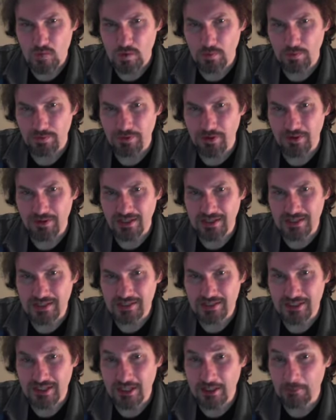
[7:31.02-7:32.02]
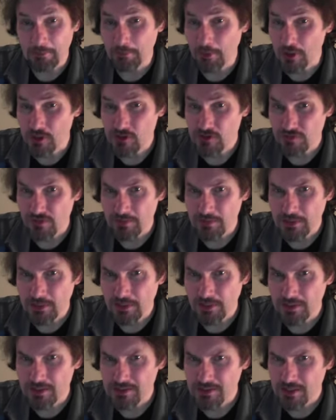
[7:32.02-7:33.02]
without needing to get a buzz from it
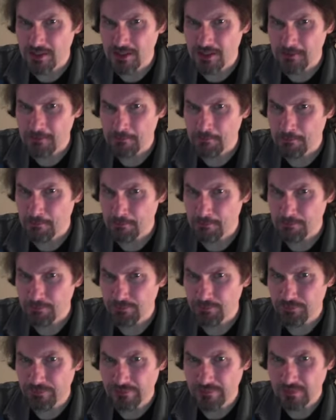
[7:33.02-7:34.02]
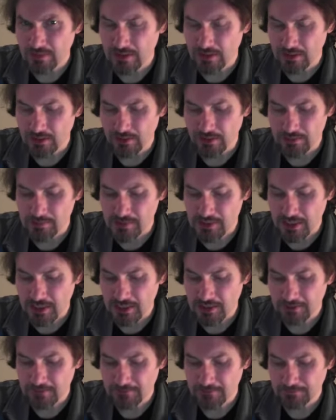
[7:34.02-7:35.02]
all the time. You know what I'm
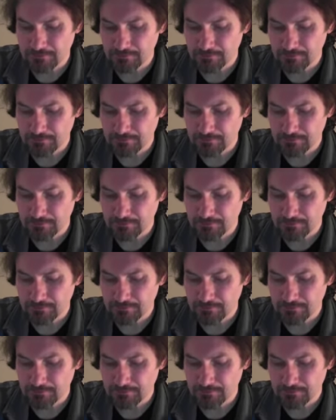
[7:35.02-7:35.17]
saying?